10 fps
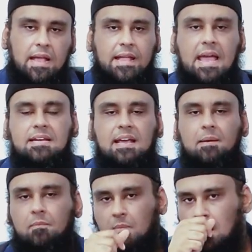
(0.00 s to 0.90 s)
And get
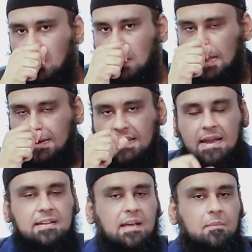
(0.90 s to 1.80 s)
him.
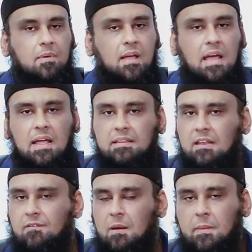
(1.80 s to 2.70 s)
And
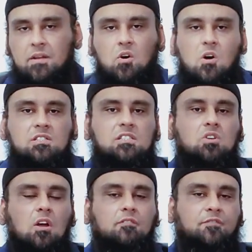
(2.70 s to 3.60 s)
there will be no
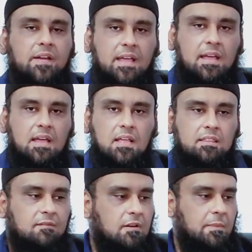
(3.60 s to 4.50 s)
scot-free.
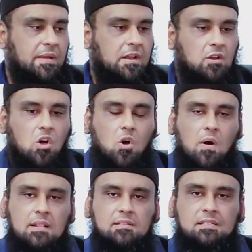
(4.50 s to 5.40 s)
There will be
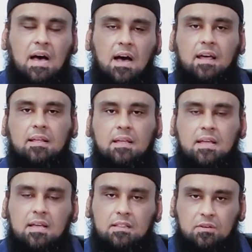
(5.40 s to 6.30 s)
no Ansar,
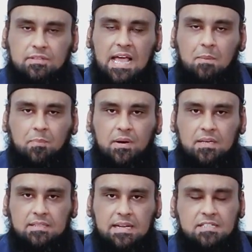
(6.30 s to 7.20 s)
those
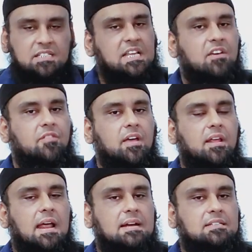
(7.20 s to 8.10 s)
helpers and
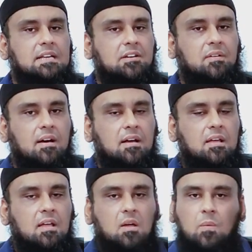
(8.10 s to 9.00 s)
savior, etc.
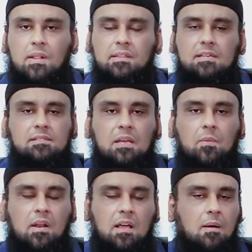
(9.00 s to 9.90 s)
When this thing
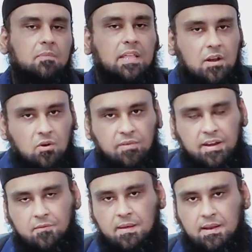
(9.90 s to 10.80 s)
will come, they know
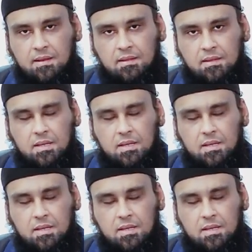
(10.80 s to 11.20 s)
very well.